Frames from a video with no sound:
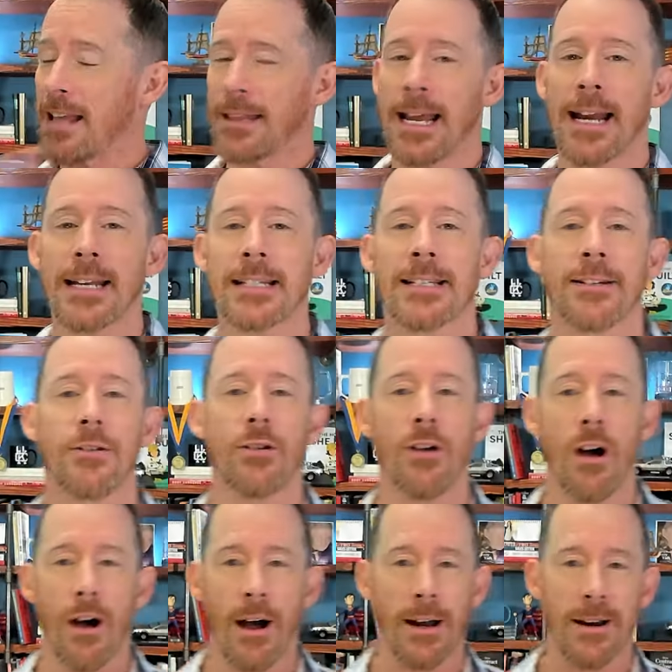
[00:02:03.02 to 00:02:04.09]
that is
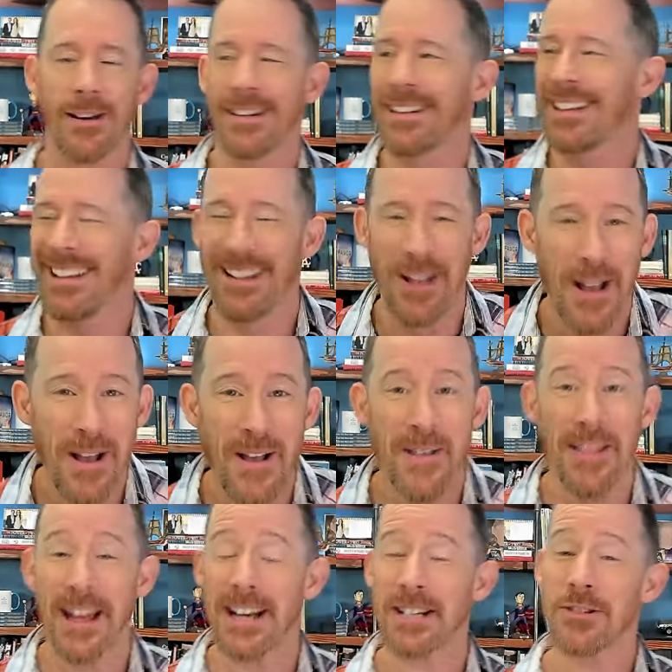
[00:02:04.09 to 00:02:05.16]
not
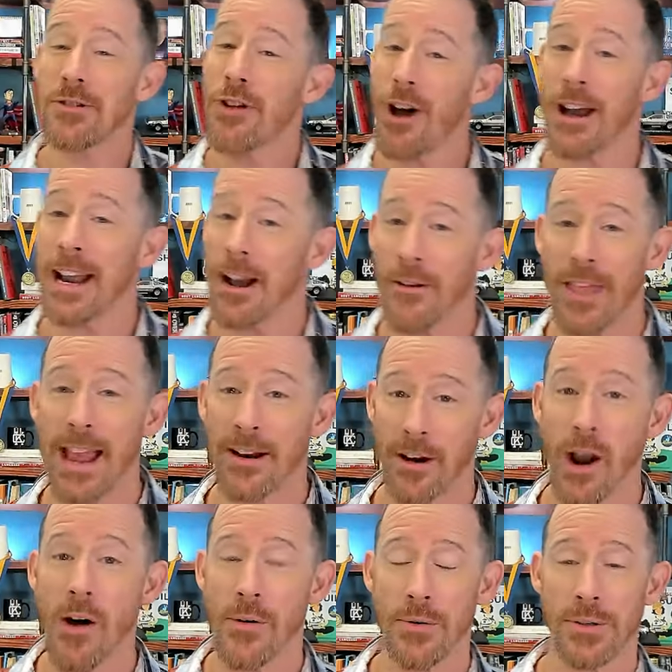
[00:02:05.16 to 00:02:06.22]
how that
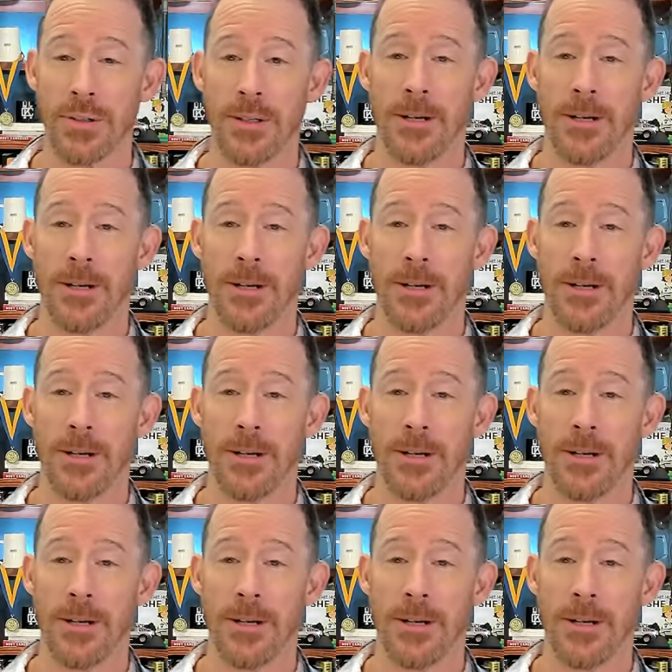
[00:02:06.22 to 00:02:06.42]
goes.